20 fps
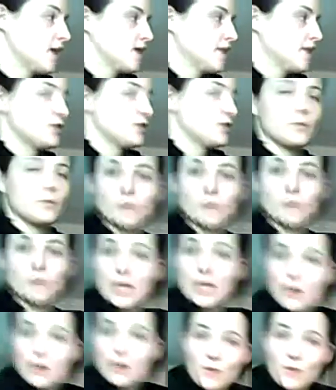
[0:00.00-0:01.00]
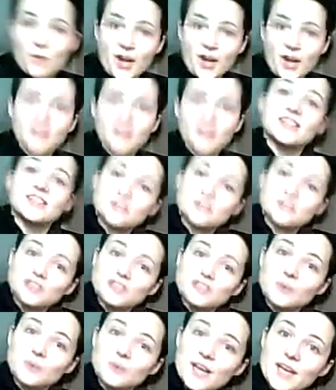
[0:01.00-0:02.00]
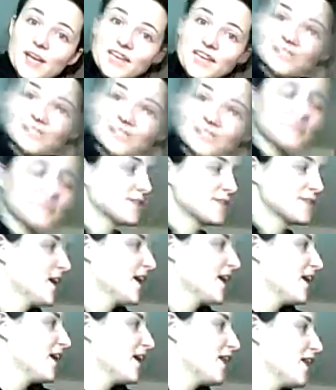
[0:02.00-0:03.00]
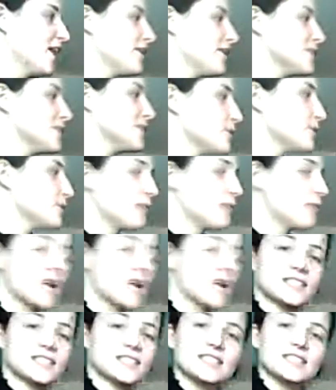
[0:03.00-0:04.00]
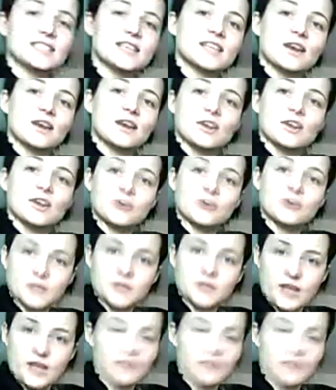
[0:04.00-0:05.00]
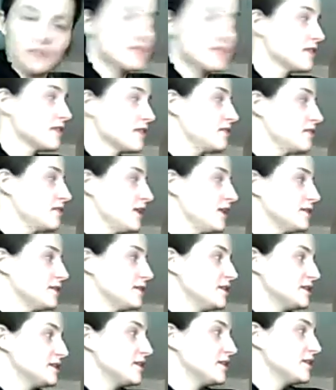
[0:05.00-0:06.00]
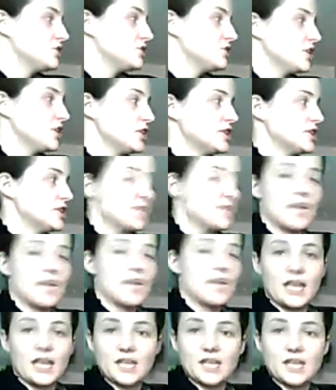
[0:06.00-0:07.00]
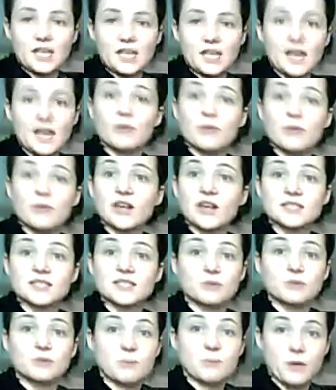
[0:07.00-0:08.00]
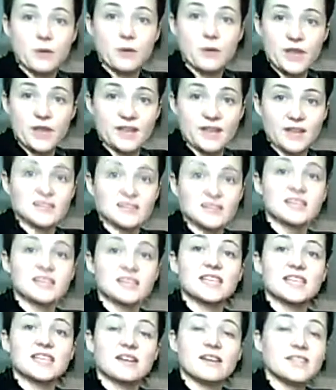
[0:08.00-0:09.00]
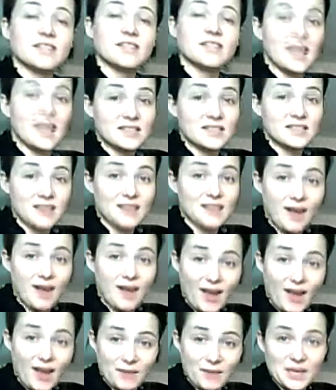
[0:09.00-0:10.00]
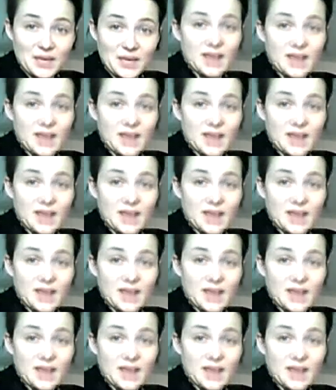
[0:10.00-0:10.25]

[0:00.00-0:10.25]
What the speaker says: Don't really know why. It's just the way it is. All right, so practice your scales, the C, G, D, A, and E, and practice with both hands. It's going to take time.